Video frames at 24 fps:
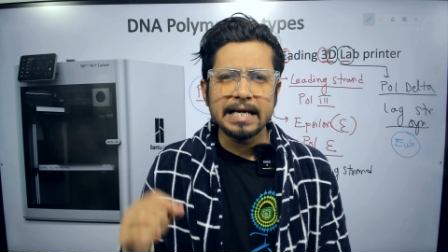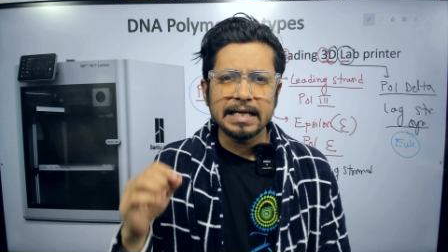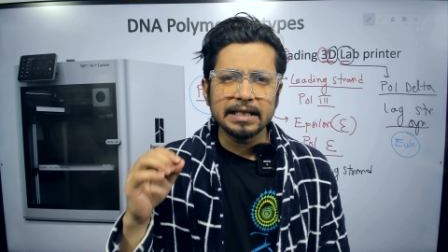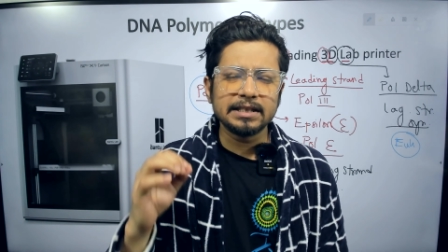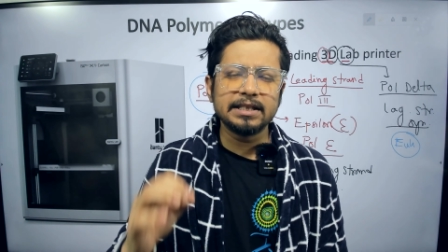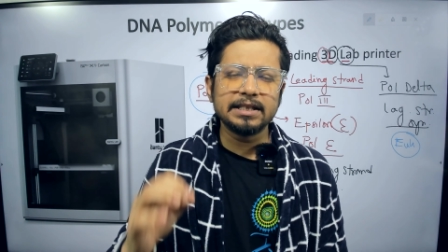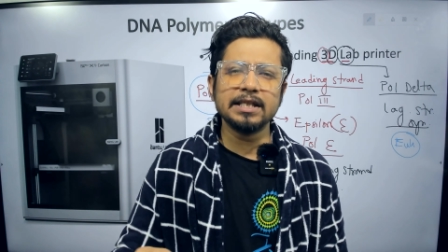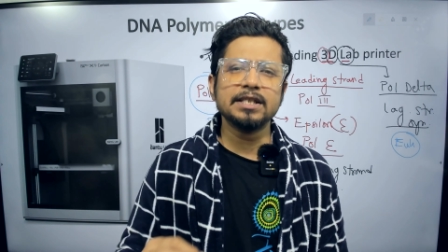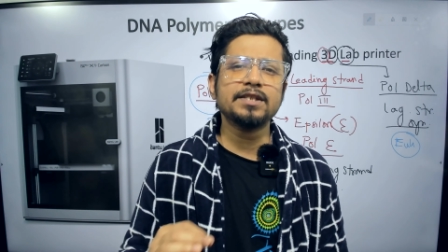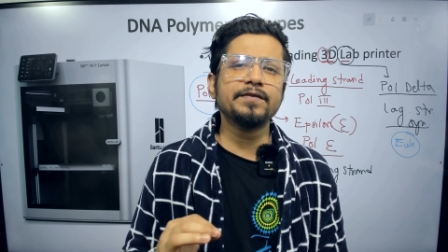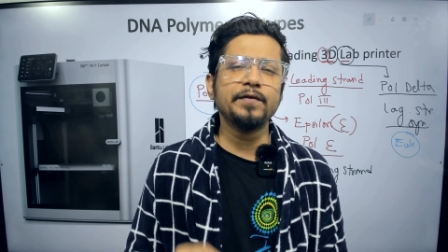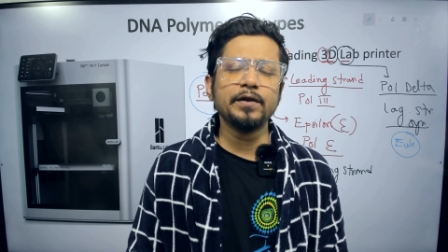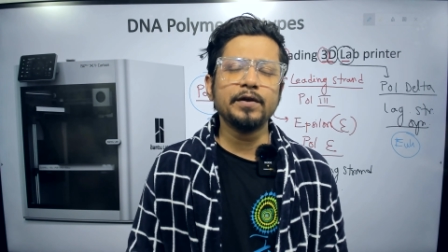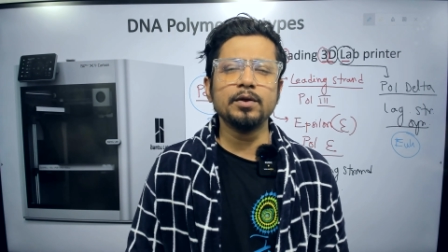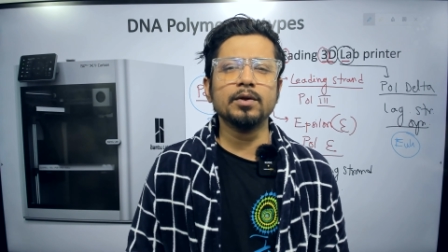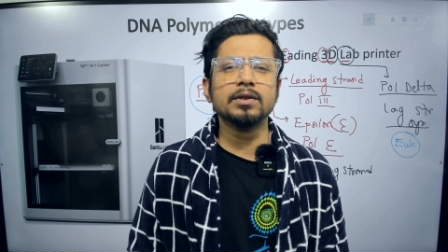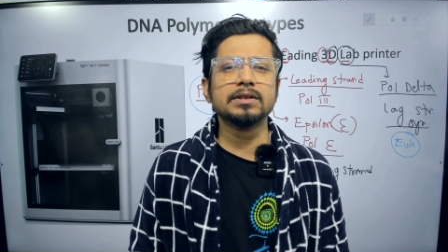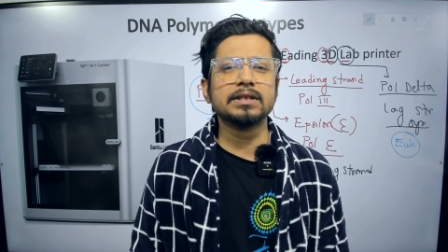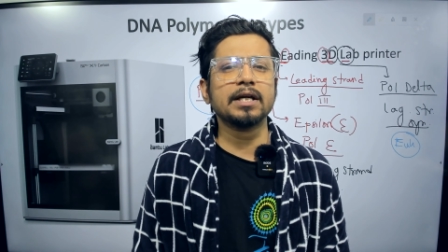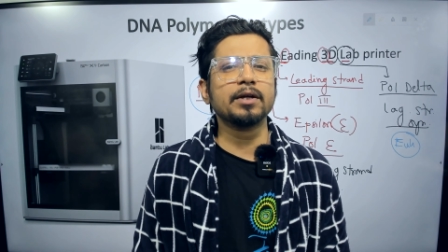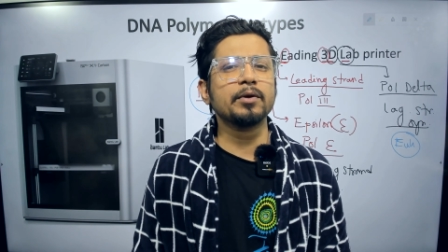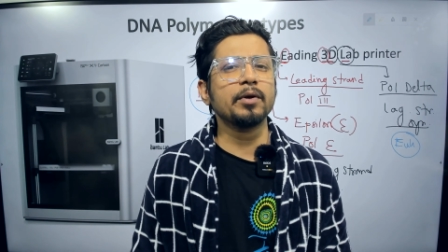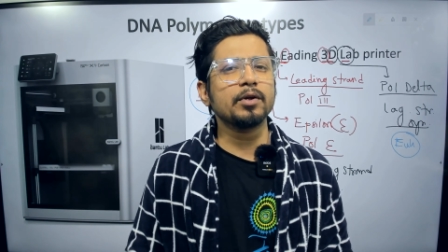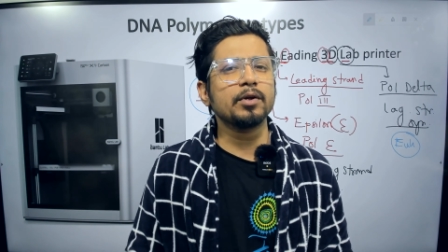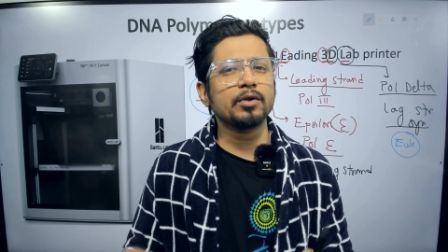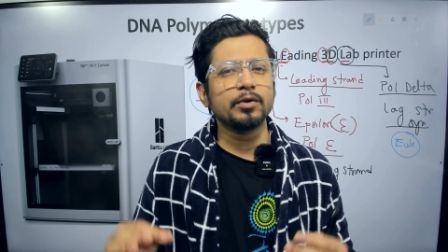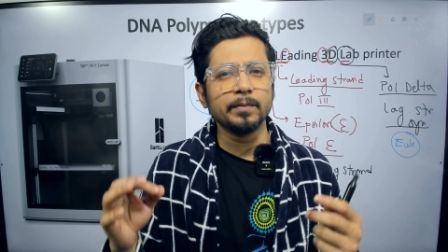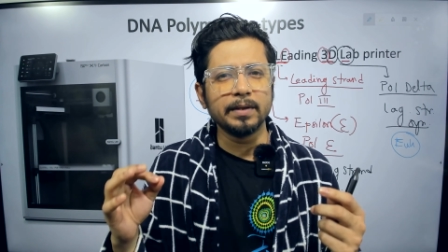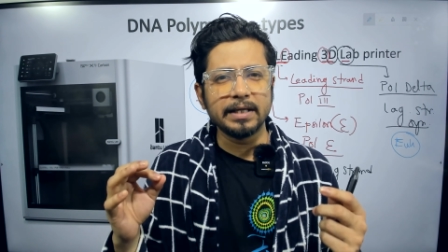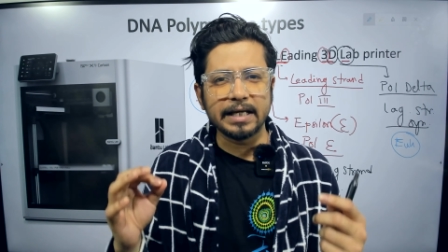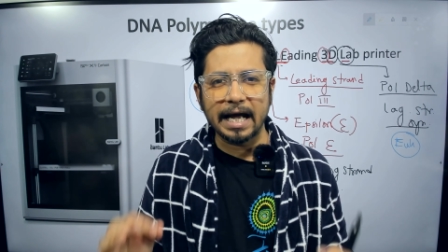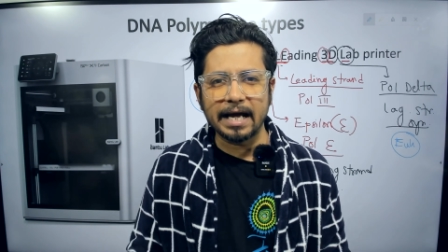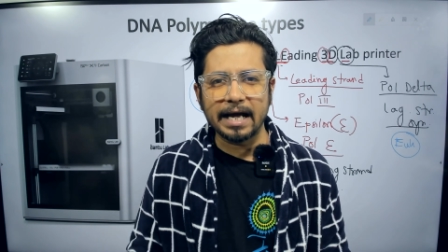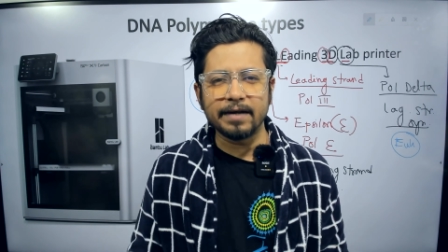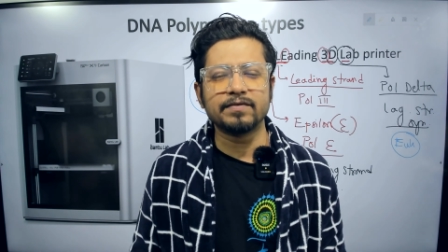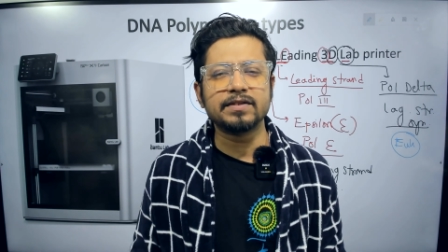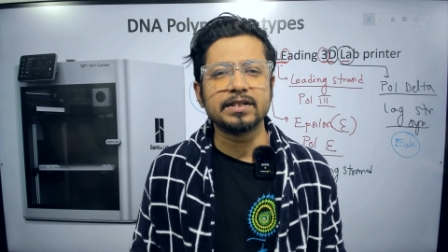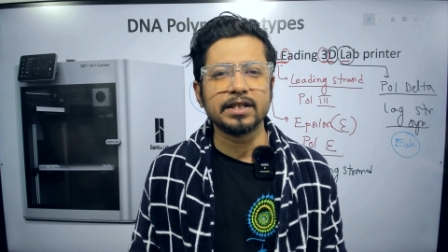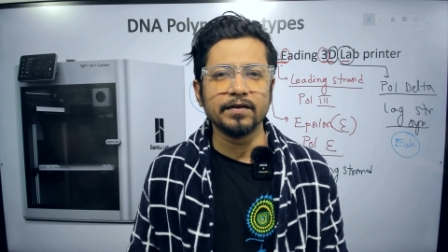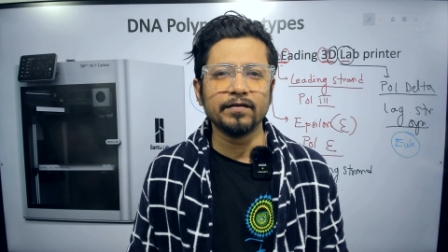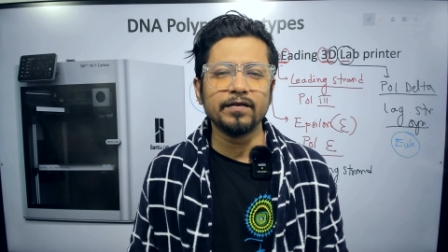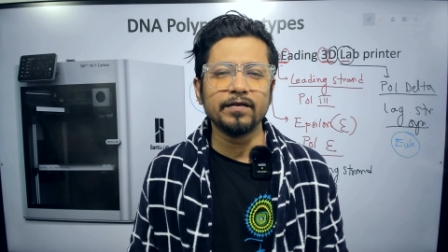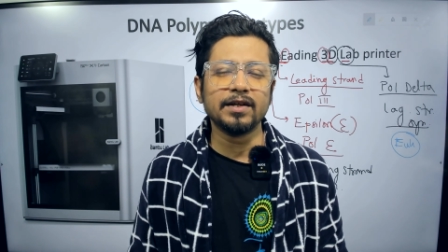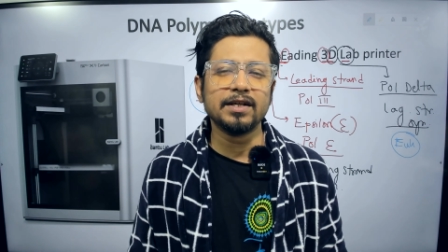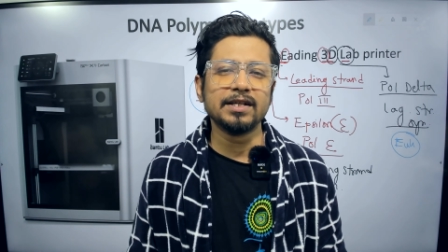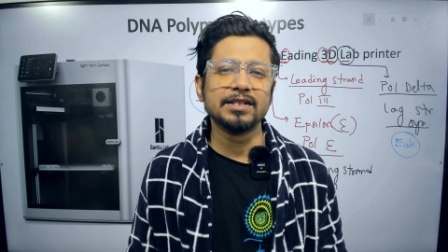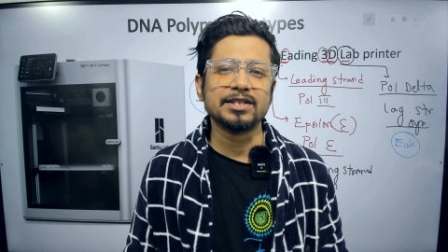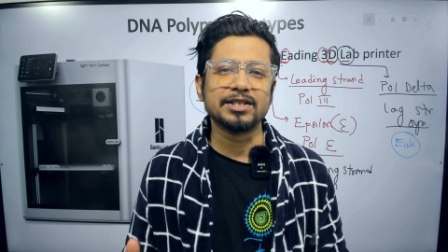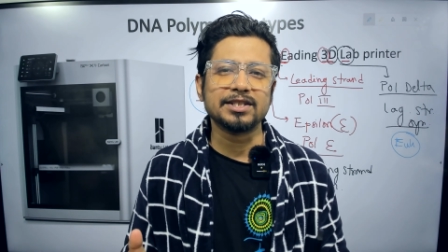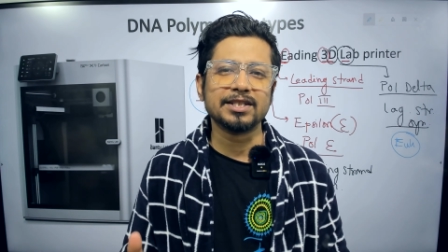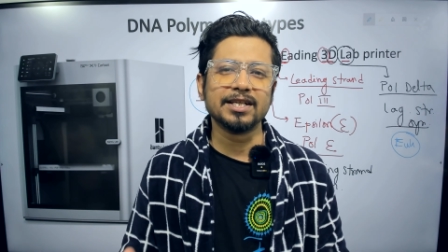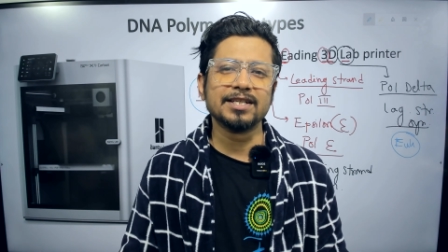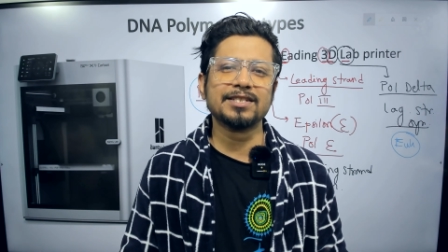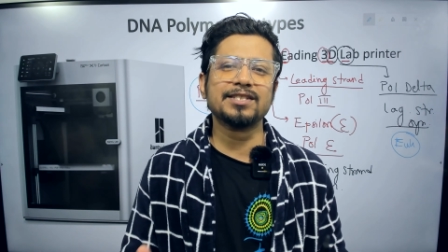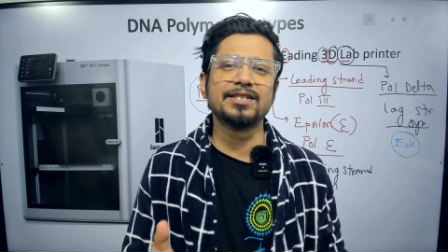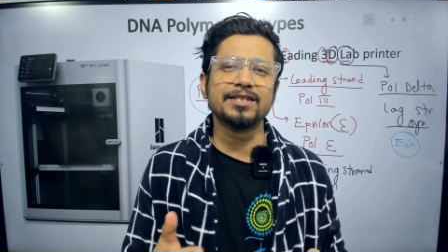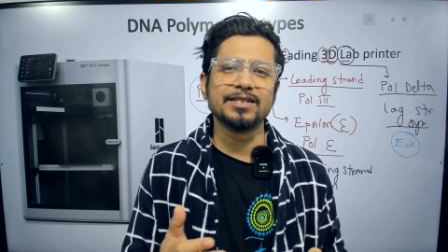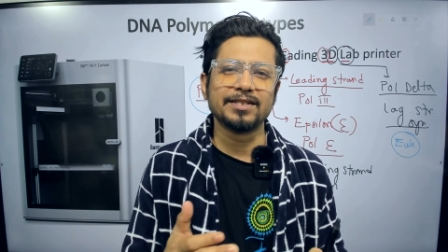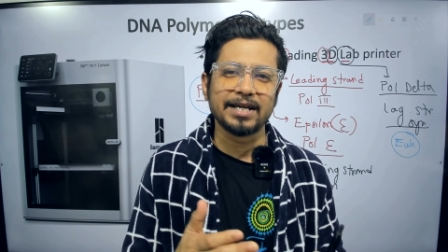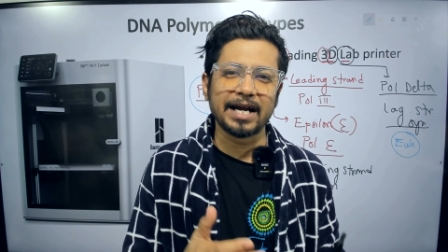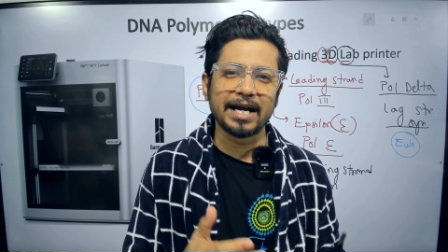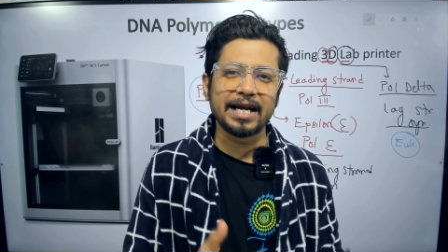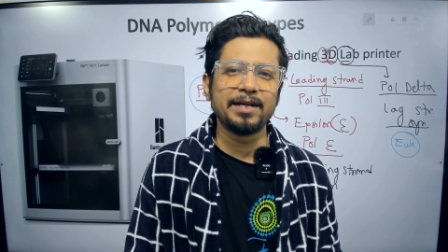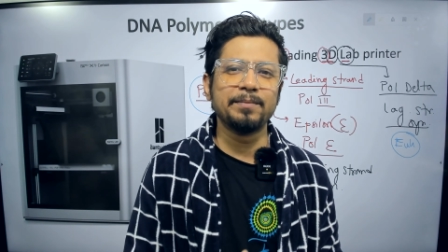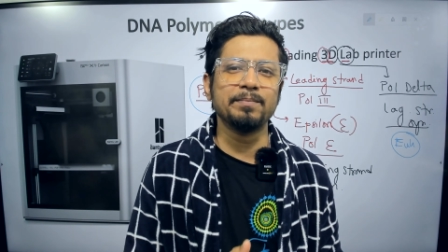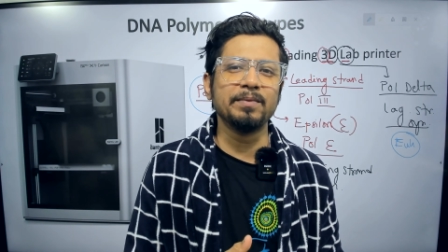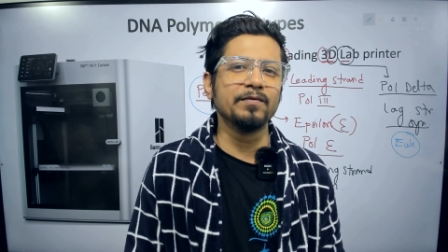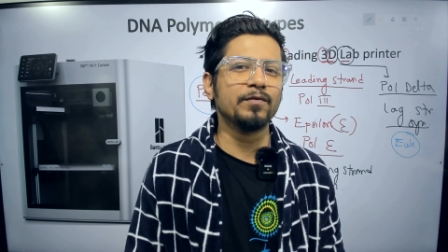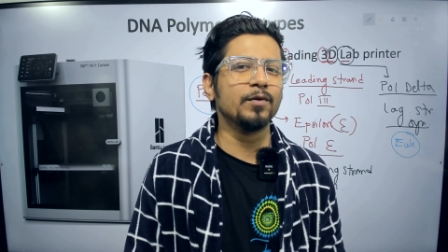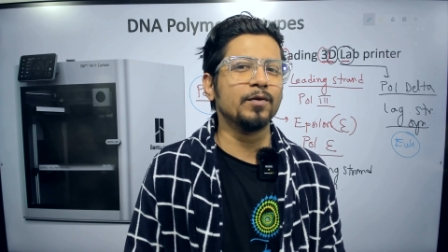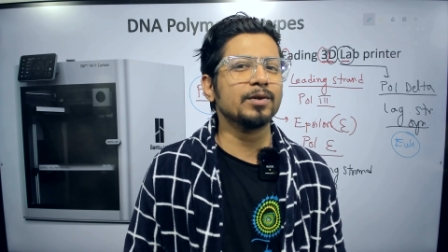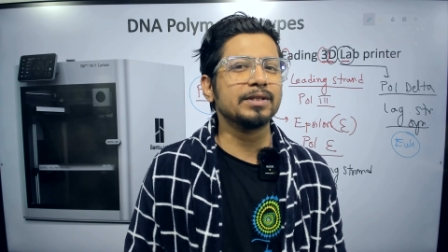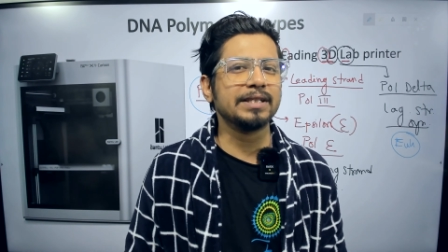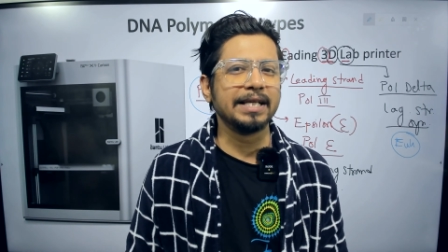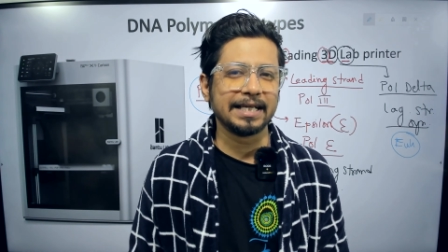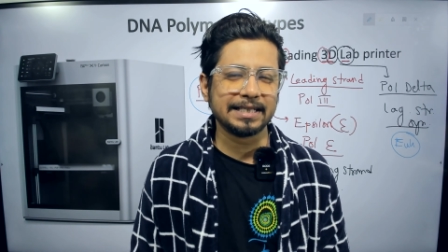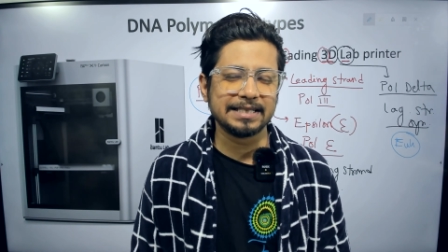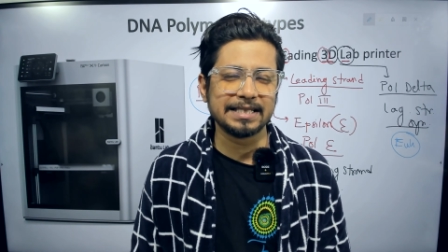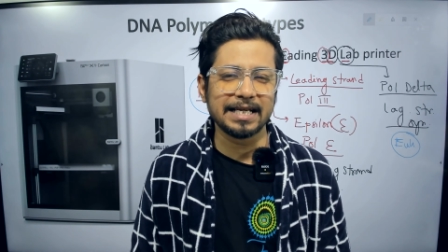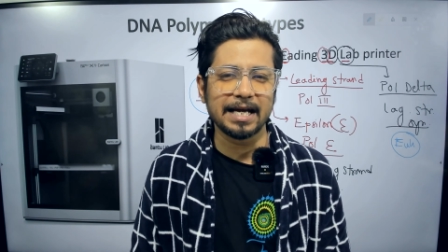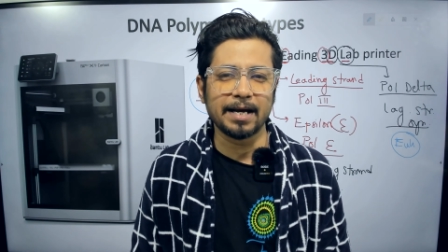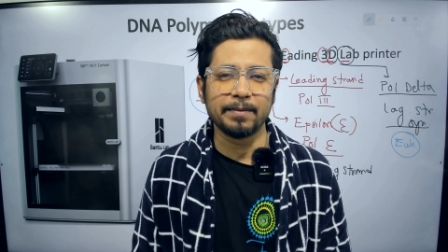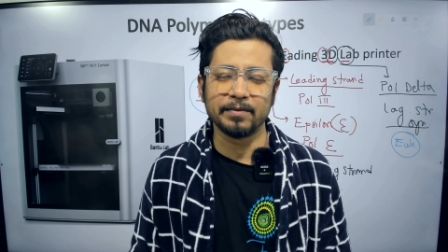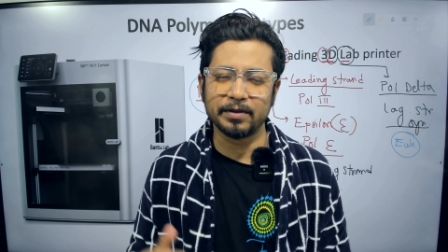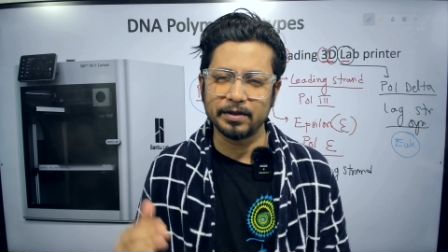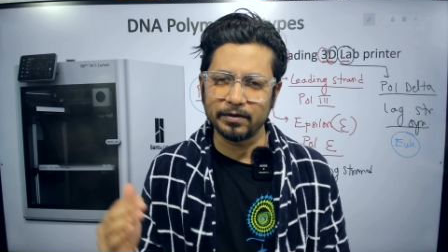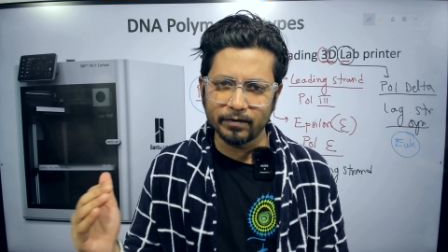These videos are going to be lifesaver just right before the exam.